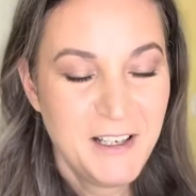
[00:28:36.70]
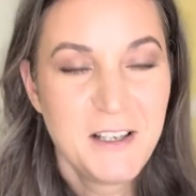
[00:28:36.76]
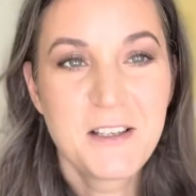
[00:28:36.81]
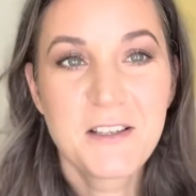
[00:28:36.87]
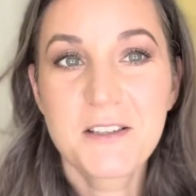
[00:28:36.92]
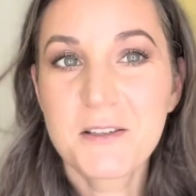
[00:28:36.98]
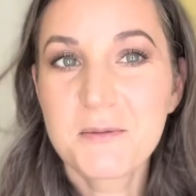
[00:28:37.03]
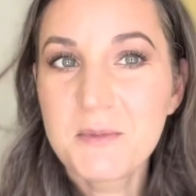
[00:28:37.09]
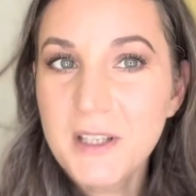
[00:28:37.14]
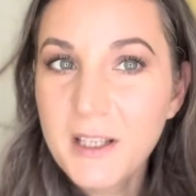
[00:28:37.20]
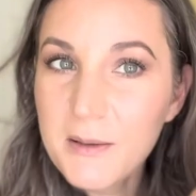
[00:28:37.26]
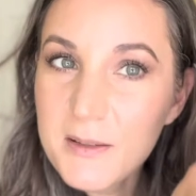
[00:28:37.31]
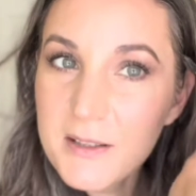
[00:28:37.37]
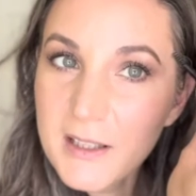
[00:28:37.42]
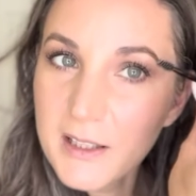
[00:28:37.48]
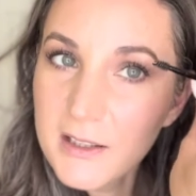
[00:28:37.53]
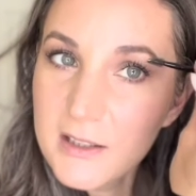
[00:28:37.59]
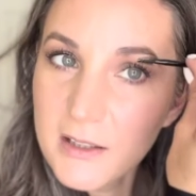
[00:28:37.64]
Sometimes
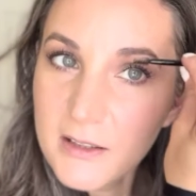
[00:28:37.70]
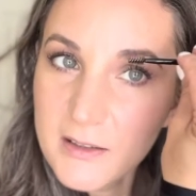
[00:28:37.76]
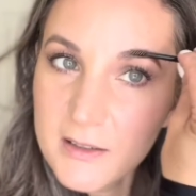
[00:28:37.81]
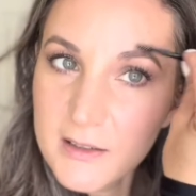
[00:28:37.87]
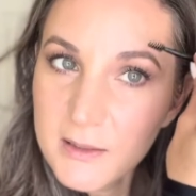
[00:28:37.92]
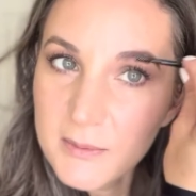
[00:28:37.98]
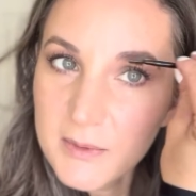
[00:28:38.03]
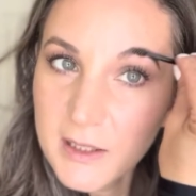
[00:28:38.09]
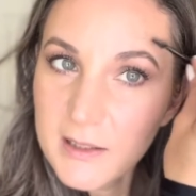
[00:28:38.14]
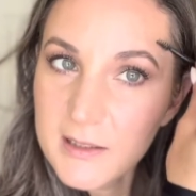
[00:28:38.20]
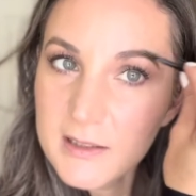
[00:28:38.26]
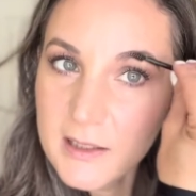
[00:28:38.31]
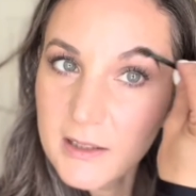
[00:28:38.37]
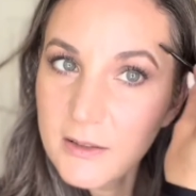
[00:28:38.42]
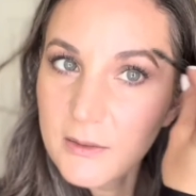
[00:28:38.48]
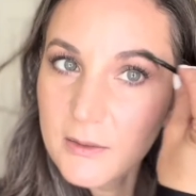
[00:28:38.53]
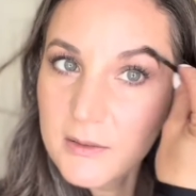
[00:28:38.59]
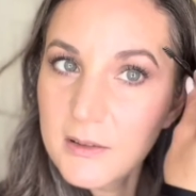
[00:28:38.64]
they do and sometimes they
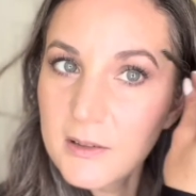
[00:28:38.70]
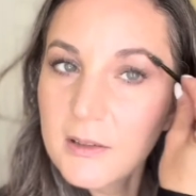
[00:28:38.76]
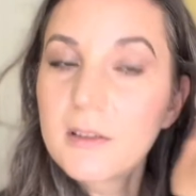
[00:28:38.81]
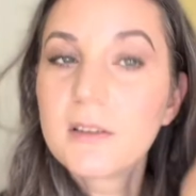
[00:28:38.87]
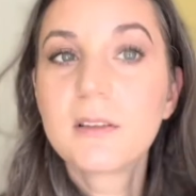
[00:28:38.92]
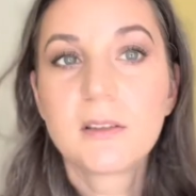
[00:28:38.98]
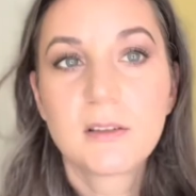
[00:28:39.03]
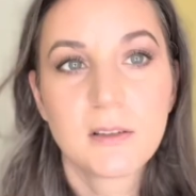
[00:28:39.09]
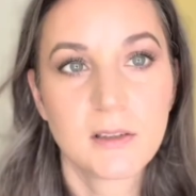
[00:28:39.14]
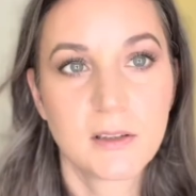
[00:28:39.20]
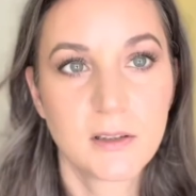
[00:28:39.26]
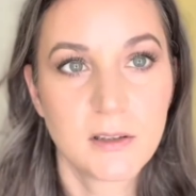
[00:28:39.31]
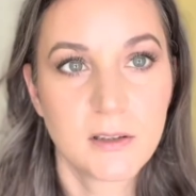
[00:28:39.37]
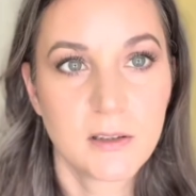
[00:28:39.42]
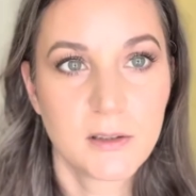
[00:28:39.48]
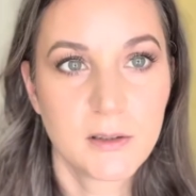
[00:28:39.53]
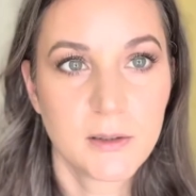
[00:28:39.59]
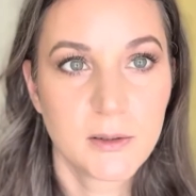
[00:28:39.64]
don't.
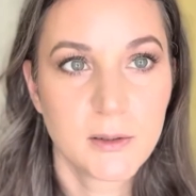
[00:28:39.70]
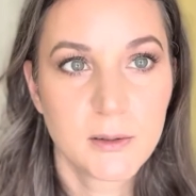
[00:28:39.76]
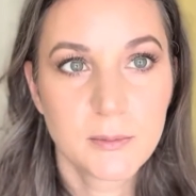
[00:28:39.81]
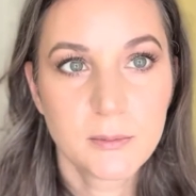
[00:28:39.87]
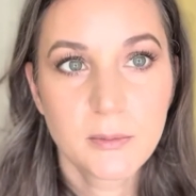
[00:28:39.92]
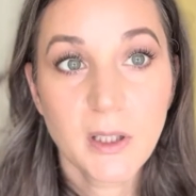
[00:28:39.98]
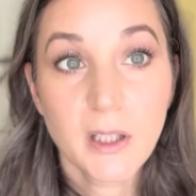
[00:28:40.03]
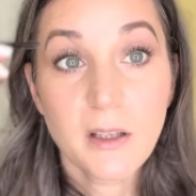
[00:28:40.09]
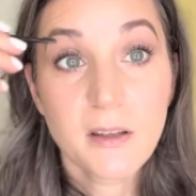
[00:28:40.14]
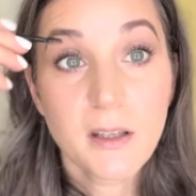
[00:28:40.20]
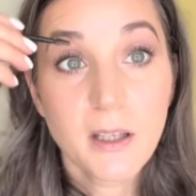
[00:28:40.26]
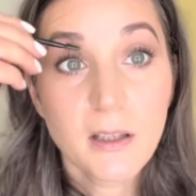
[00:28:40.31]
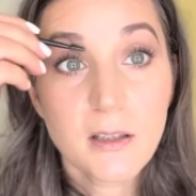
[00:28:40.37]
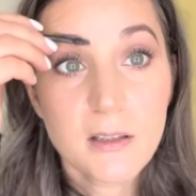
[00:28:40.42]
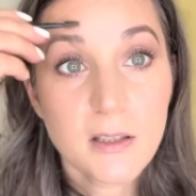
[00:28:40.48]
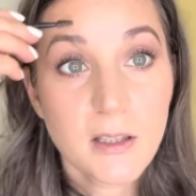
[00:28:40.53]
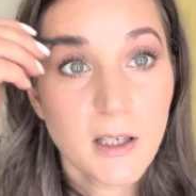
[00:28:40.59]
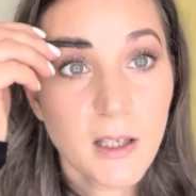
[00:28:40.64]
But I think
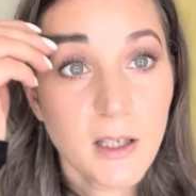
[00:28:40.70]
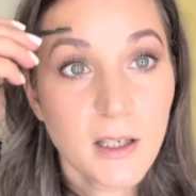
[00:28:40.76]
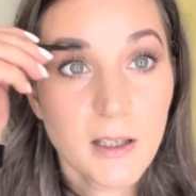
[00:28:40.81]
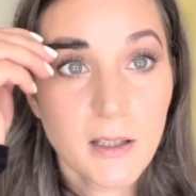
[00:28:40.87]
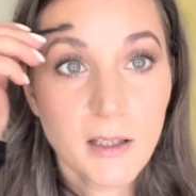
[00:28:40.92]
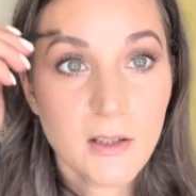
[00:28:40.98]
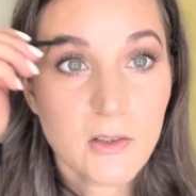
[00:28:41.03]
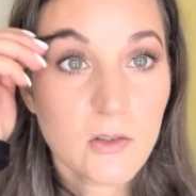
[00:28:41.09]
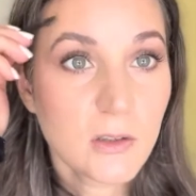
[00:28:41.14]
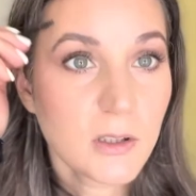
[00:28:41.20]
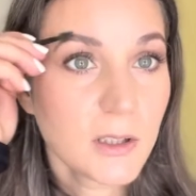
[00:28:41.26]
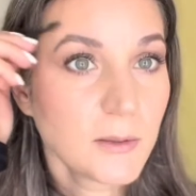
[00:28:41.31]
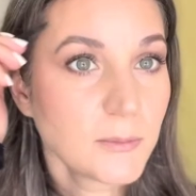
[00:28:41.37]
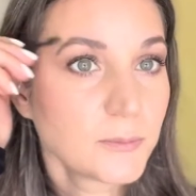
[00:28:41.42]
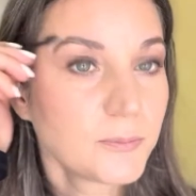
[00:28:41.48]
today, actually,